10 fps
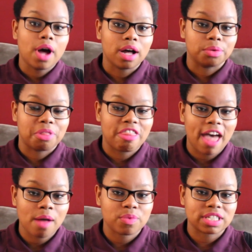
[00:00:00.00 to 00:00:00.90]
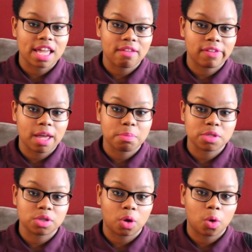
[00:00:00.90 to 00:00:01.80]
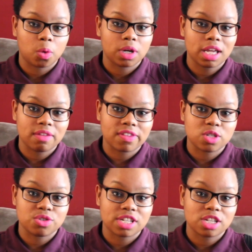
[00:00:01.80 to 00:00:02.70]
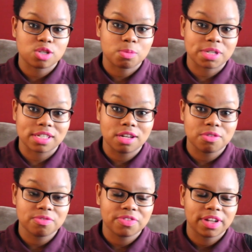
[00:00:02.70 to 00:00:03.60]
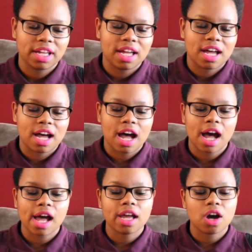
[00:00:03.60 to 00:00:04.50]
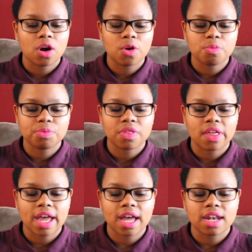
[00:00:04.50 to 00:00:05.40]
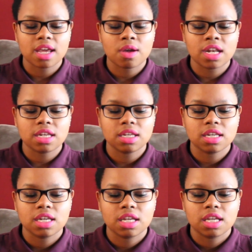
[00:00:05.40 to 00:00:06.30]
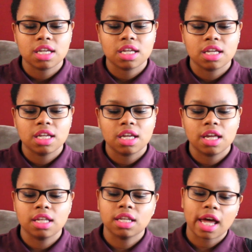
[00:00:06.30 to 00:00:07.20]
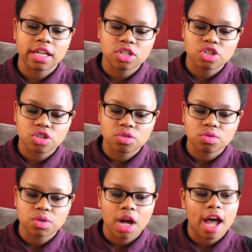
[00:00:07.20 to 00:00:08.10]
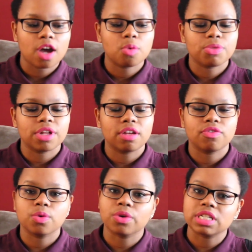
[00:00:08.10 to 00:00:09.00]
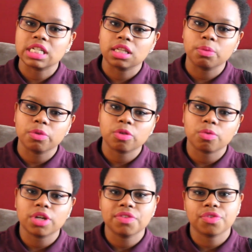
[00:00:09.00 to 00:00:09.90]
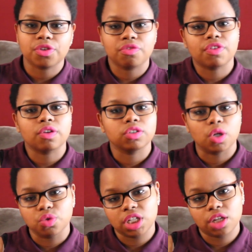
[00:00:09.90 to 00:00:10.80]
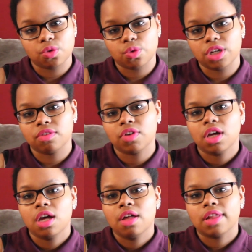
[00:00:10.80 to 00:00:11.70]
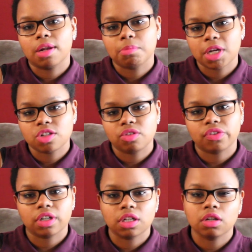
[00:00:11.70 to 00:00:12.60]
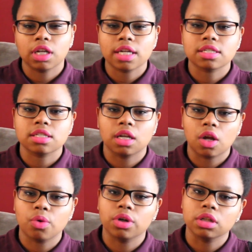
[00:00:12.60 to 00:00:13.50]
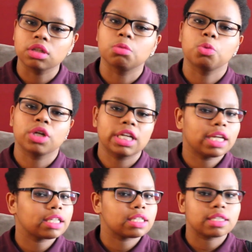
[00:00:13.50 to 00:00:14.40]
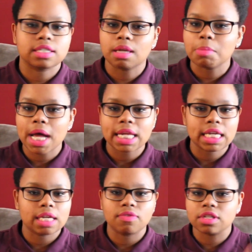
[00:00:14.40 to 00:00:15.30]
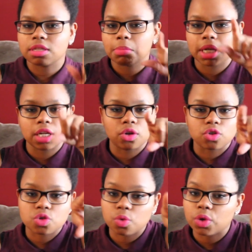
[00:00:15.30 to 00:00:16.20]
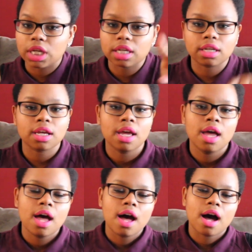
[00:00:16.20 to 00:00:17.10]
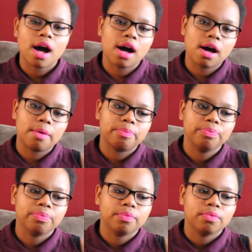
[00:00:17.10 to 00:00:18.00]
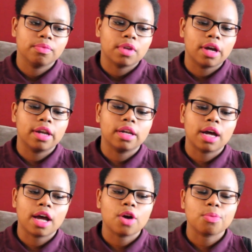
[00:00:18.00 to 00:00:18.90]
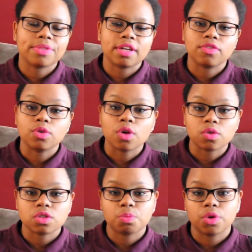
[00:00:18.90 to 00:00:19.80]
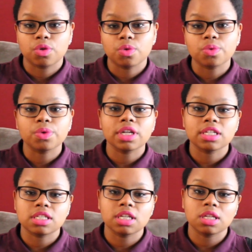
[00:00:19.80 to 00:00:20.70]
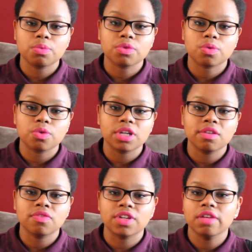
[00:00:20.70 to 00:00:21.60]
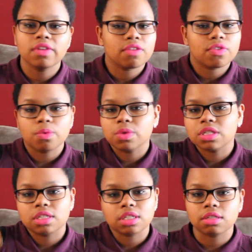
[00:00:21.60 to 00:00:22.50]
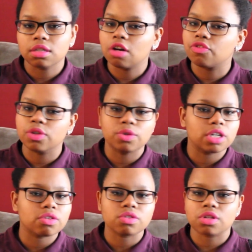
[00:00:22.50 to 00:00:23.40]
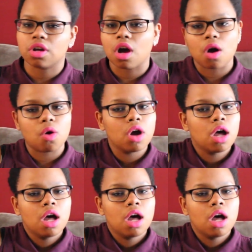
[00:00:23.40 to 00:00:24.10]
Wow, that was a heavy episode, if I do say so myself. I hope that it enlightened you. I hope that if you are dealing with grief or you felt lonely in grief, that it made you feel a little less alone and a little more connected to somebody, even somebody on a screen. And I hope that if you know someone who is dealing with grief, even if it was a few years ago,